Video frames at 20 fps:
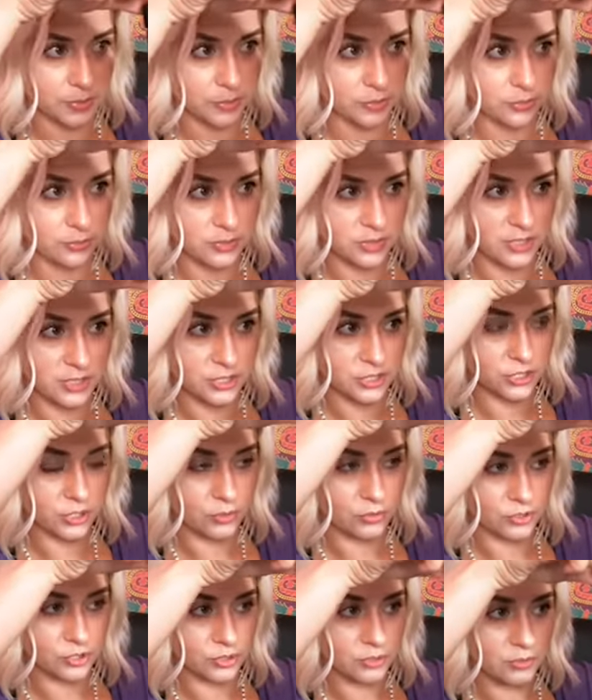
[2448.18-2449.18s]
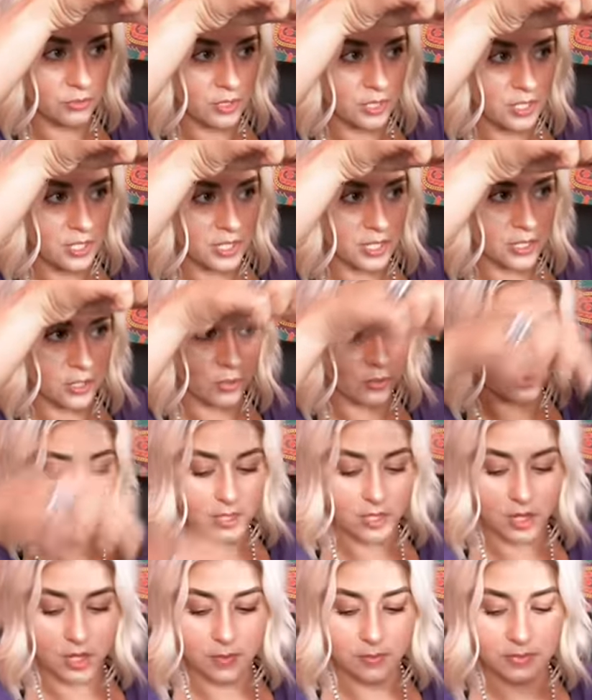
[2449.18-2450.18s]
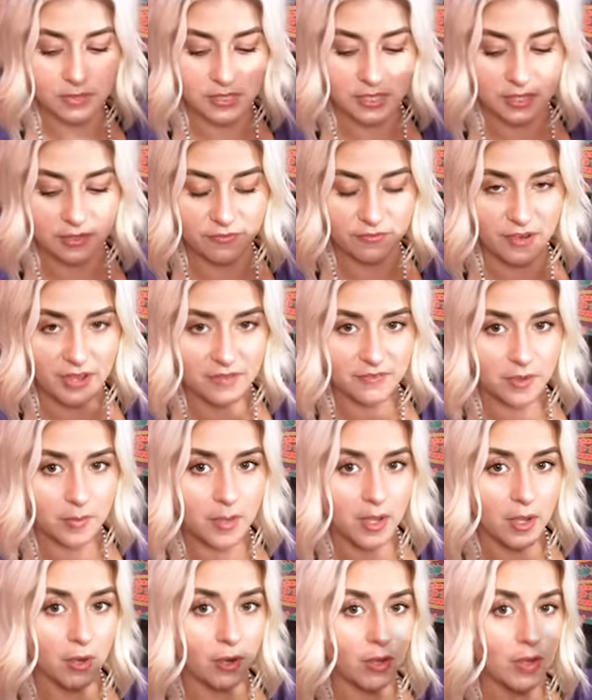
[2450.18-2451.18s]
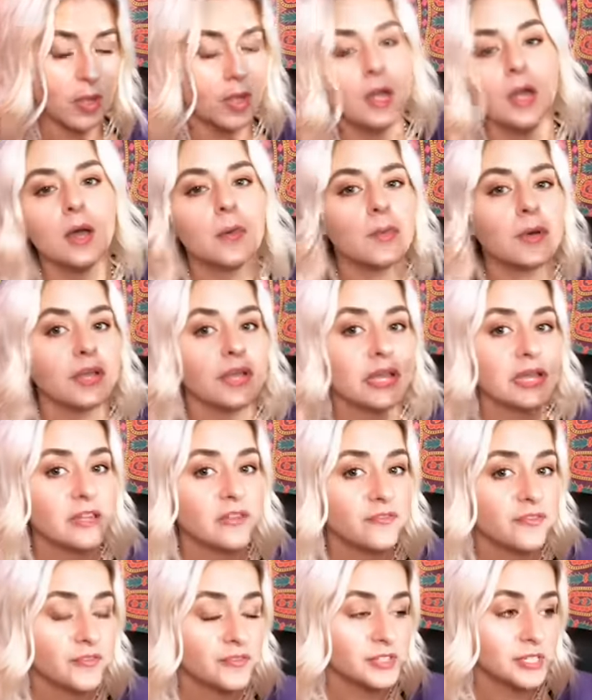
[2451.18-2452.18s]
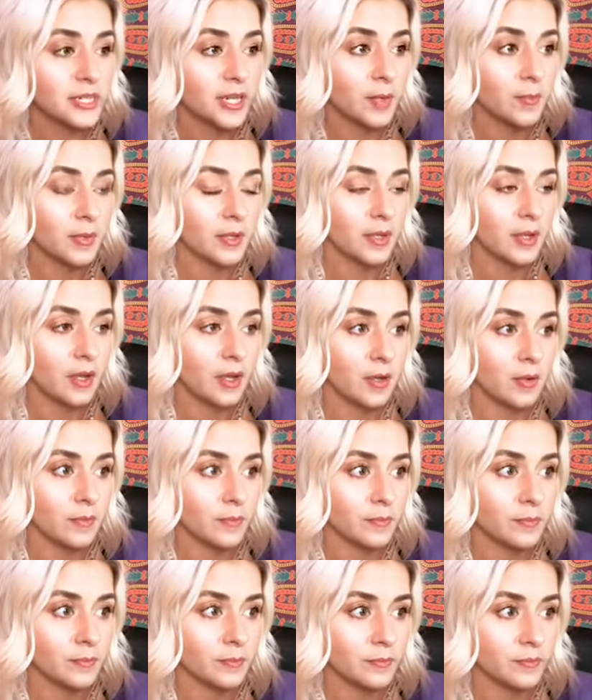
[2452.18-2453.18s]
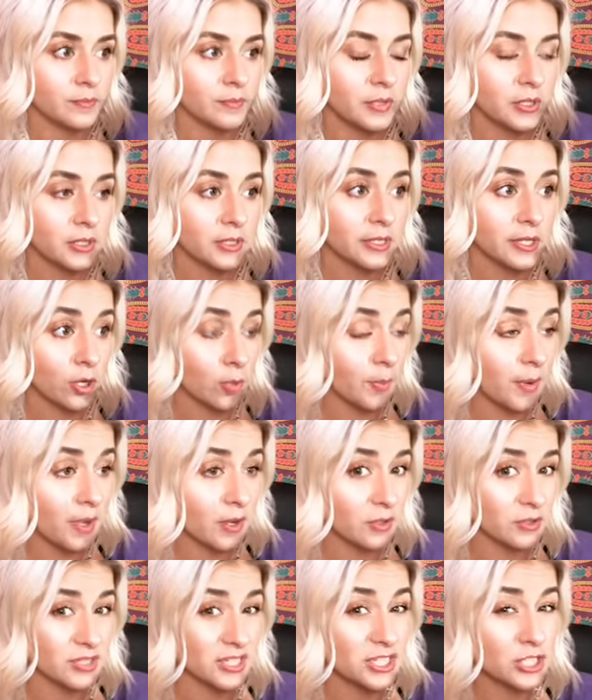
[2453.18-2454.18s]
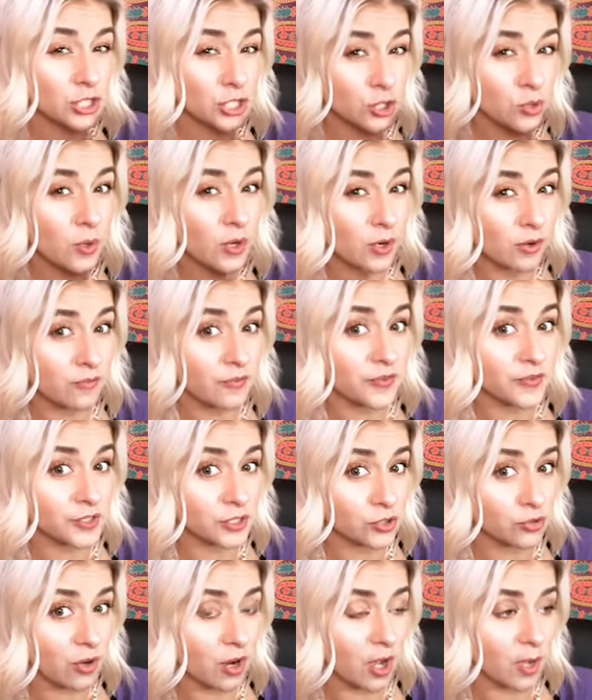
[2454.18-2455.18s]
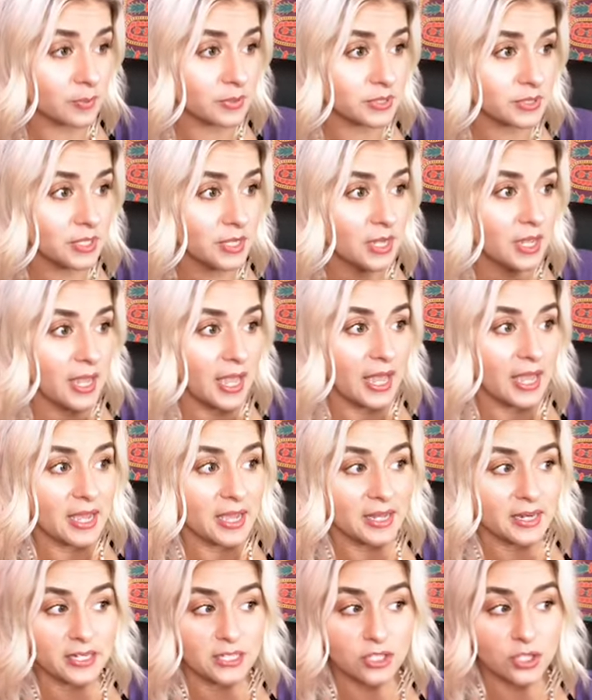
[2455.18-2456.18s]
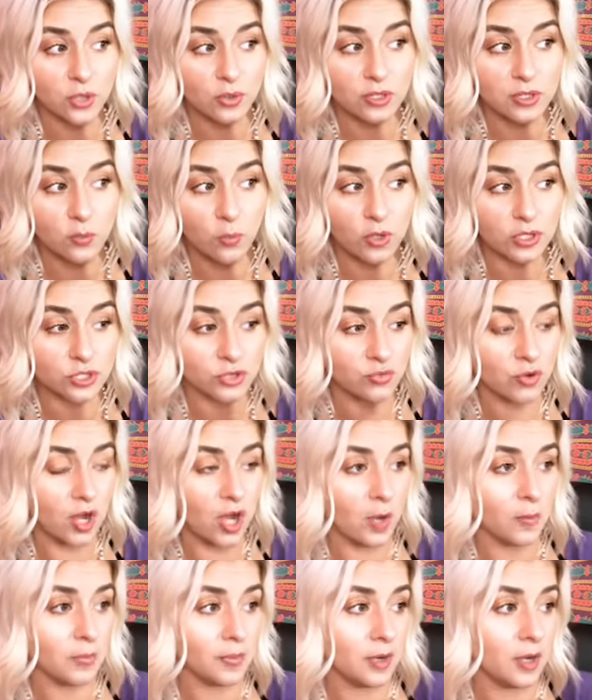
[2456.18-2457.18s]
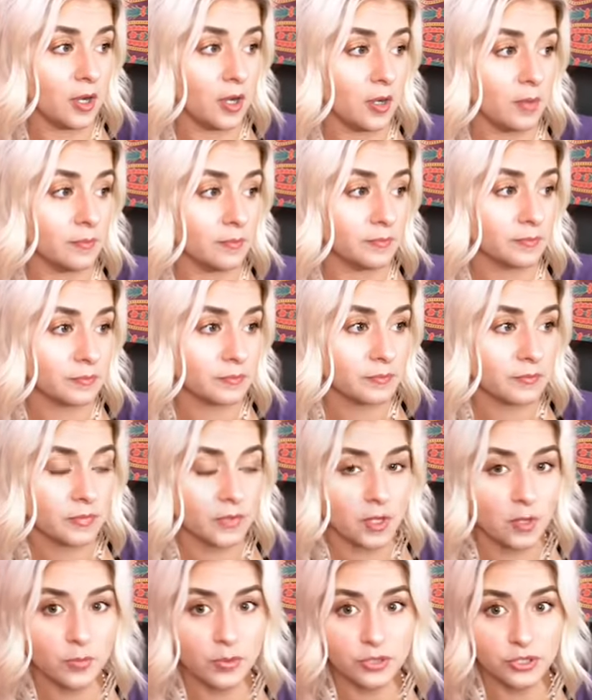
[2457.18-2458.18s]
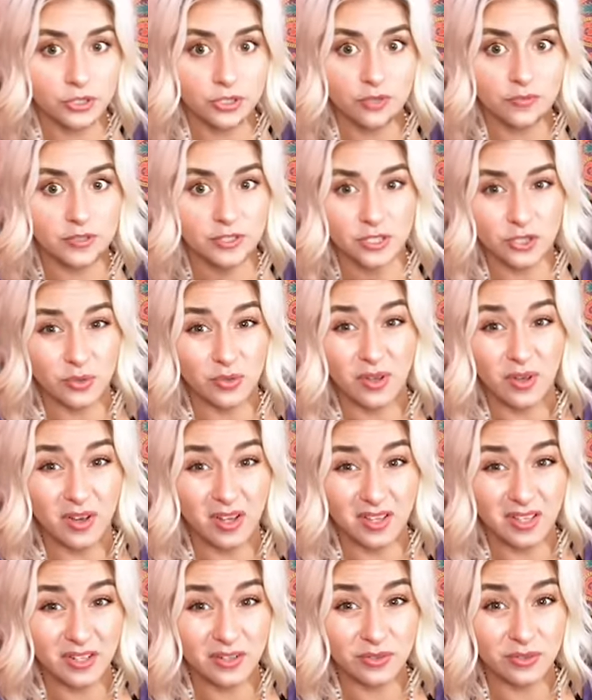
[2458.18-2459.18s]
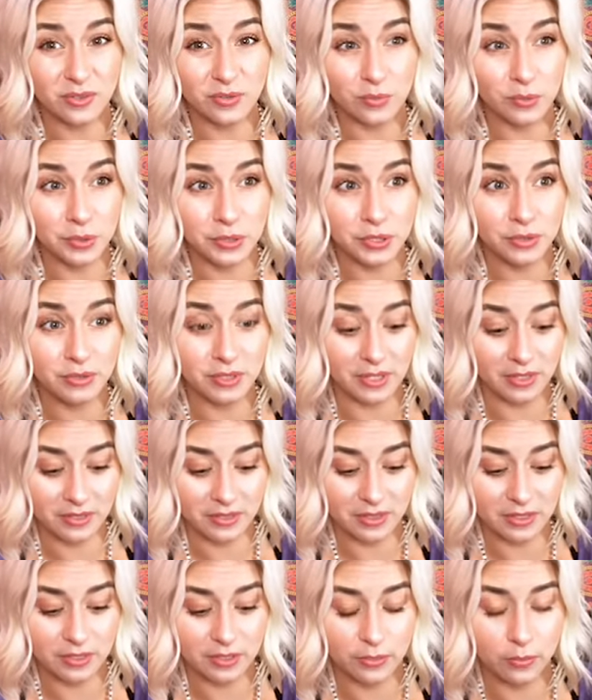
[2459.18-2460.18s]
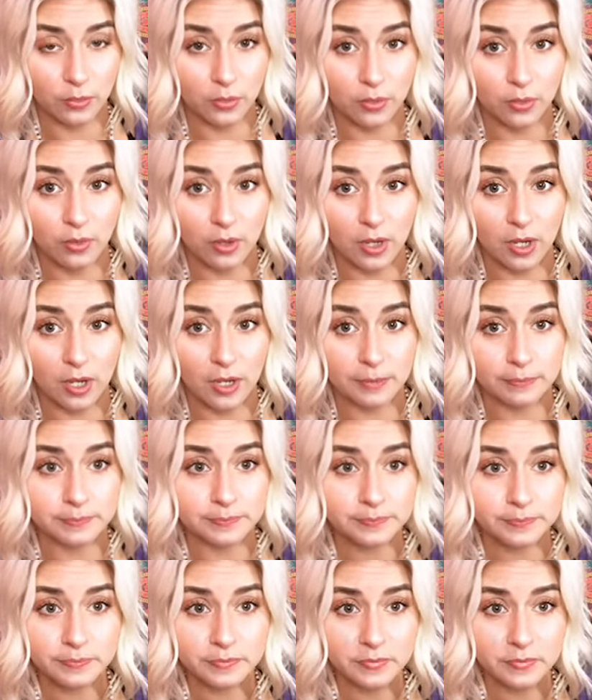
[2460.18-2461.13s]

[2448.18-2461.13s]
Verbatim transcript: blue that I showed you. It only comes in 5 ml. But in the 15 um, um milliliter bottles, it's 250 drops. And it's only one drop um, per serving, so a little will do ya, and it will um,